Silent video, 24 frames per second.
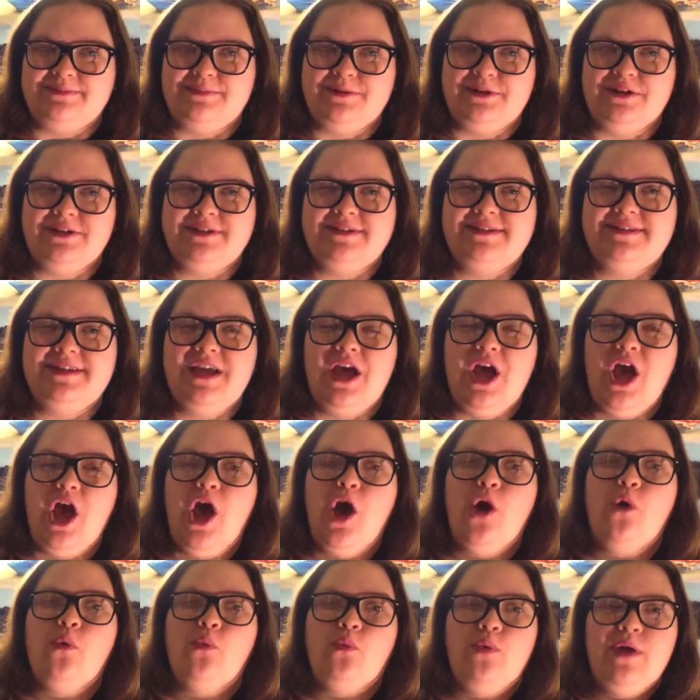books
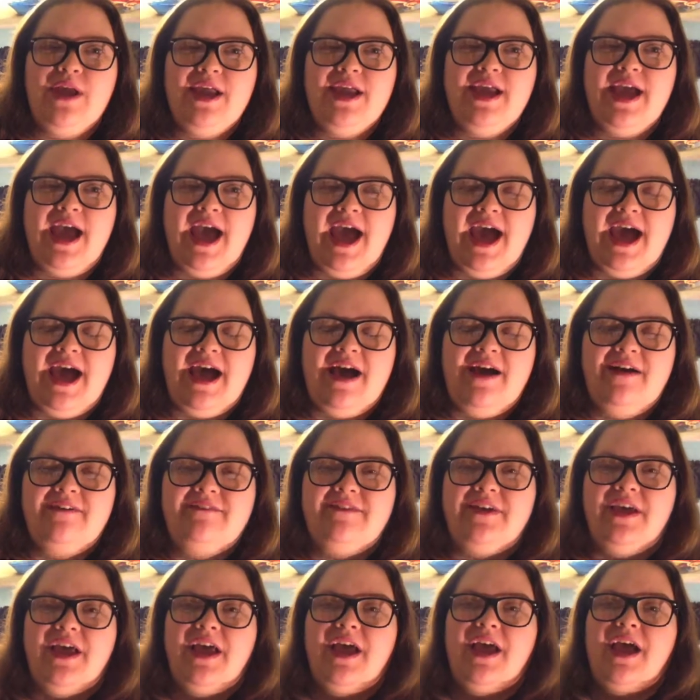we
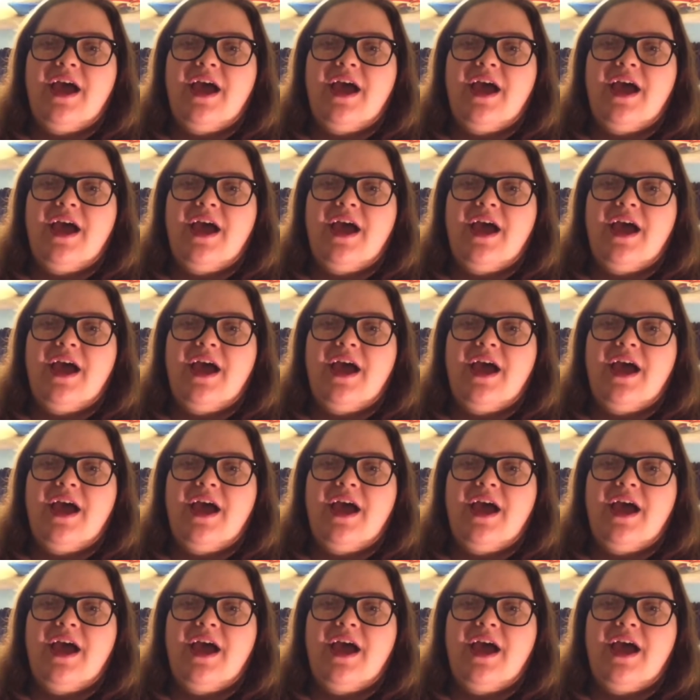have